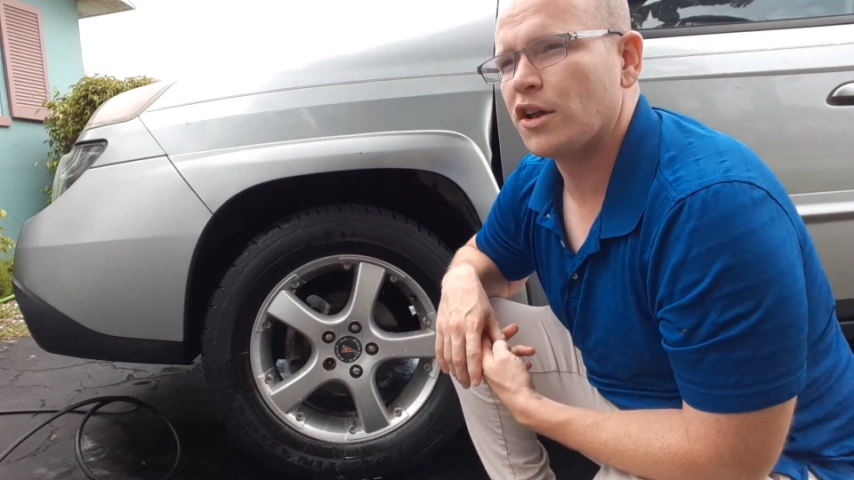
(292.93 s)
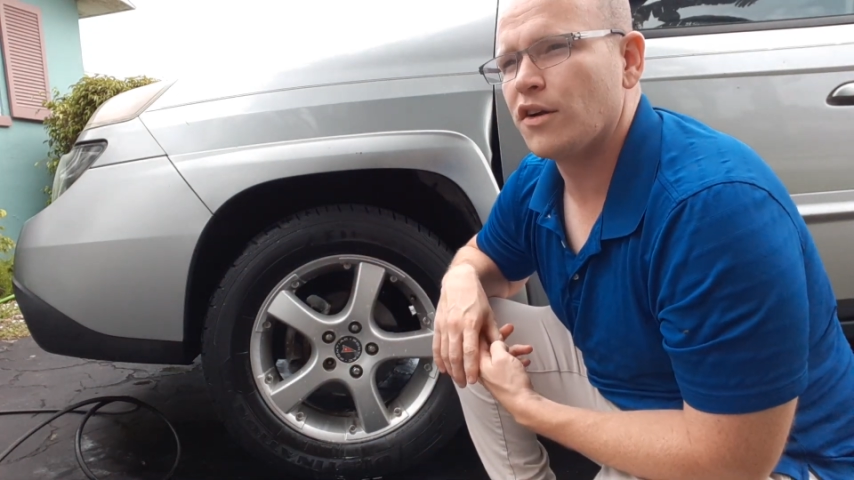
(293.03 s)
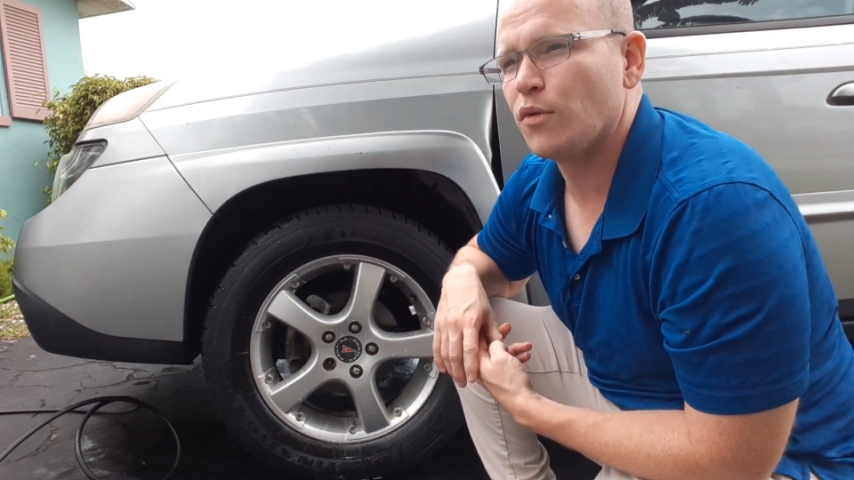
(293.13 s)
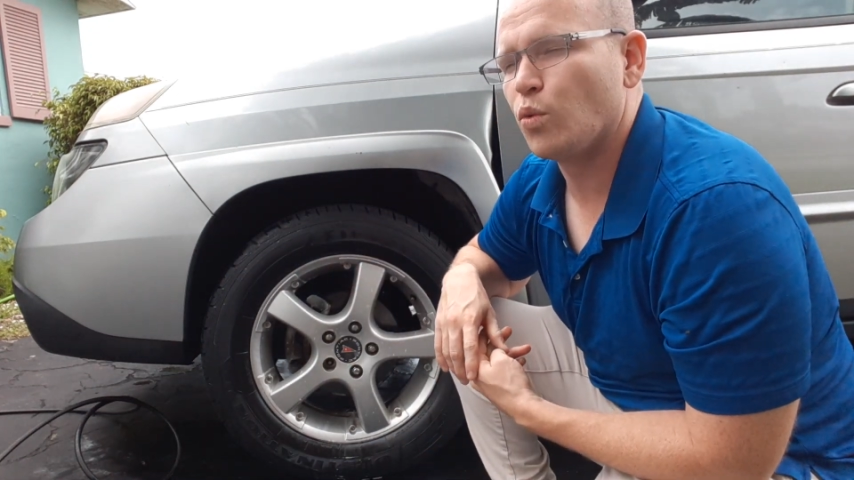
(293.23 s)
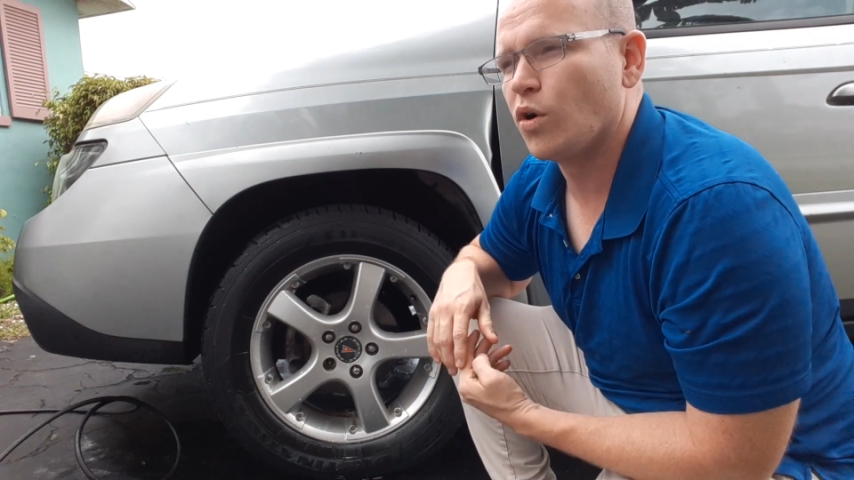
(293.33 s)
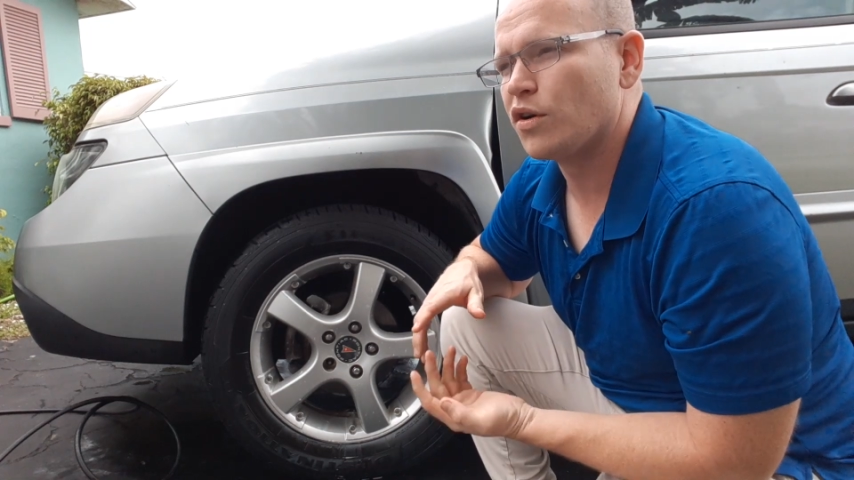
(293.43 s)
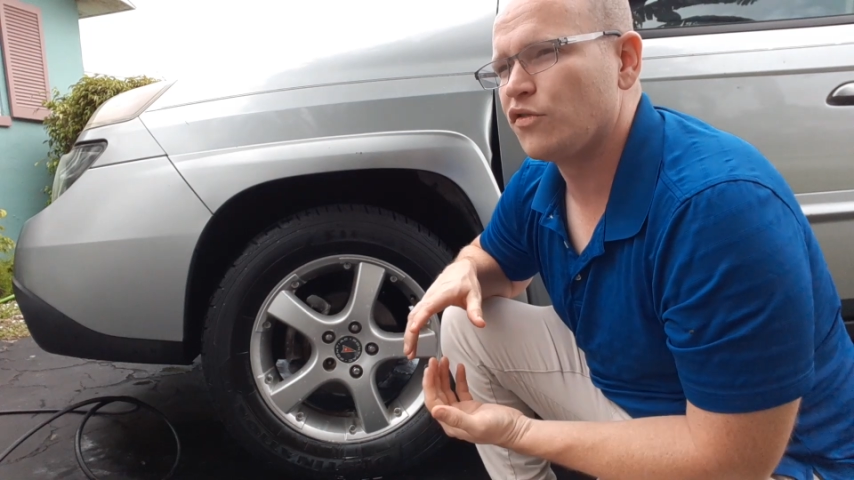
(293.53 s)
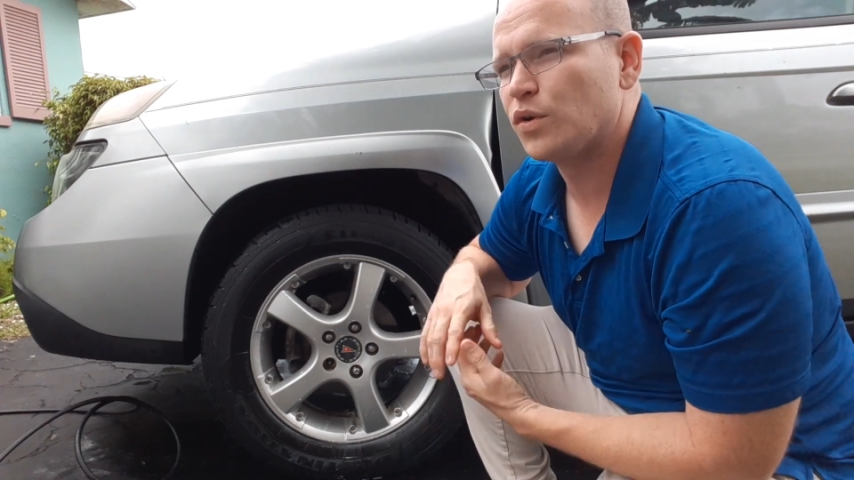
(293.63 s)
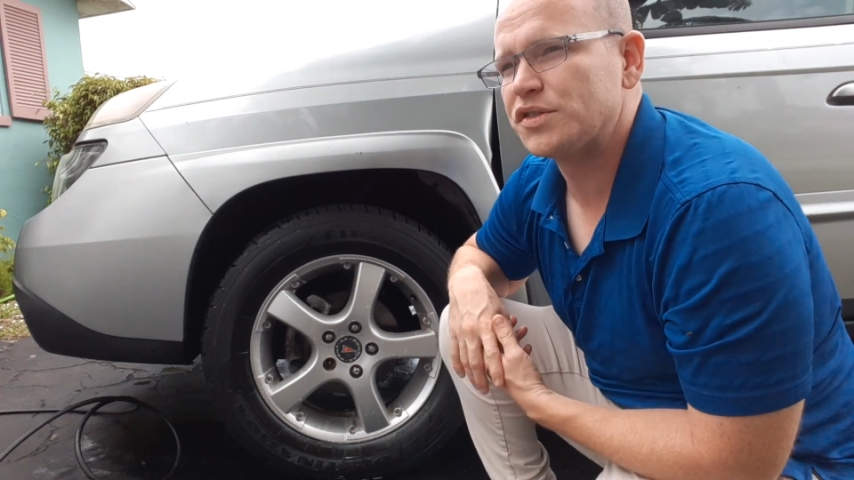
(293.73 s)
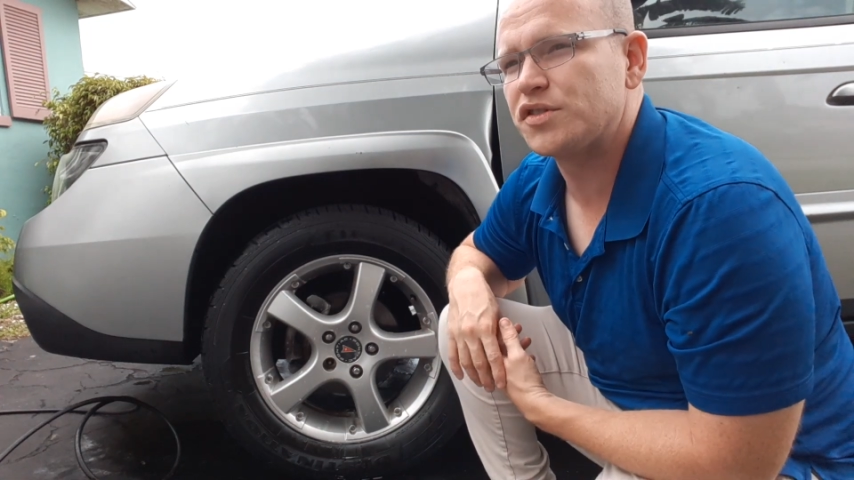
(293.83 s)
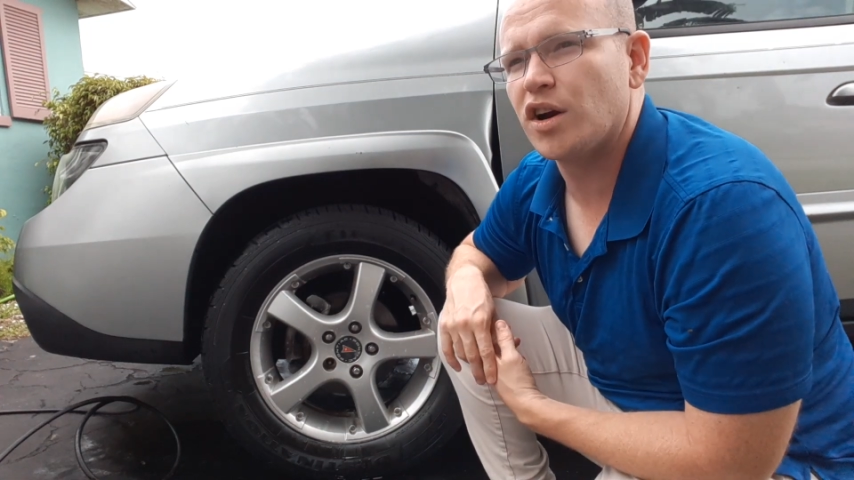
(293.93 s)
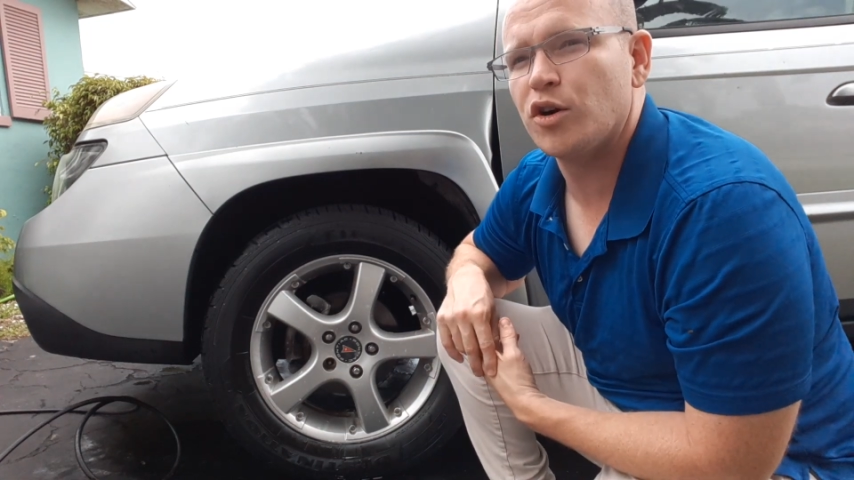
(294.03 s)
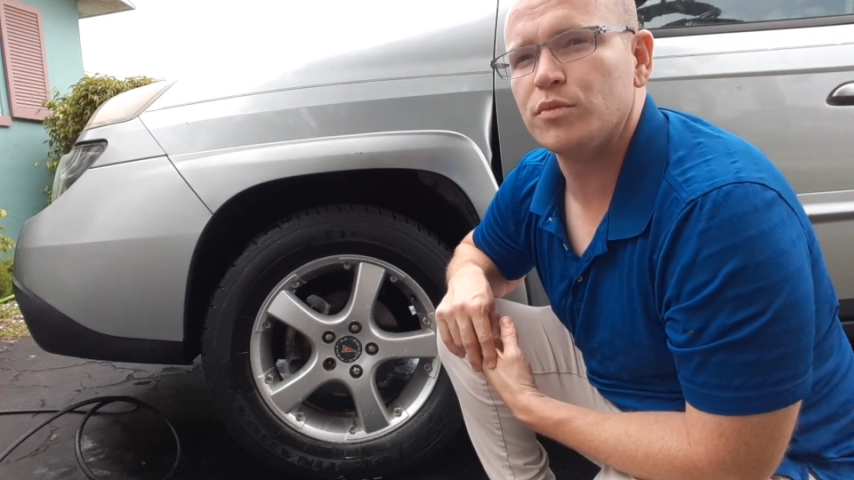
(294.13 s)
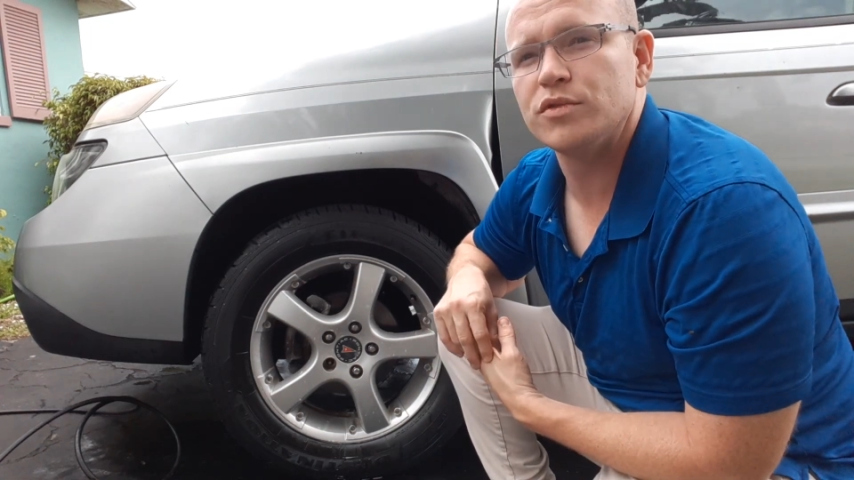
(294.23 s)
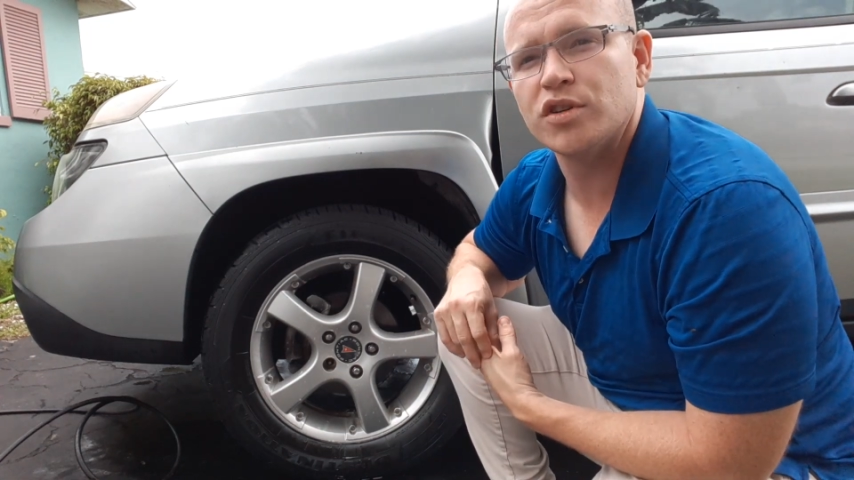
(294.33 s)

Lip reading: of wisdom: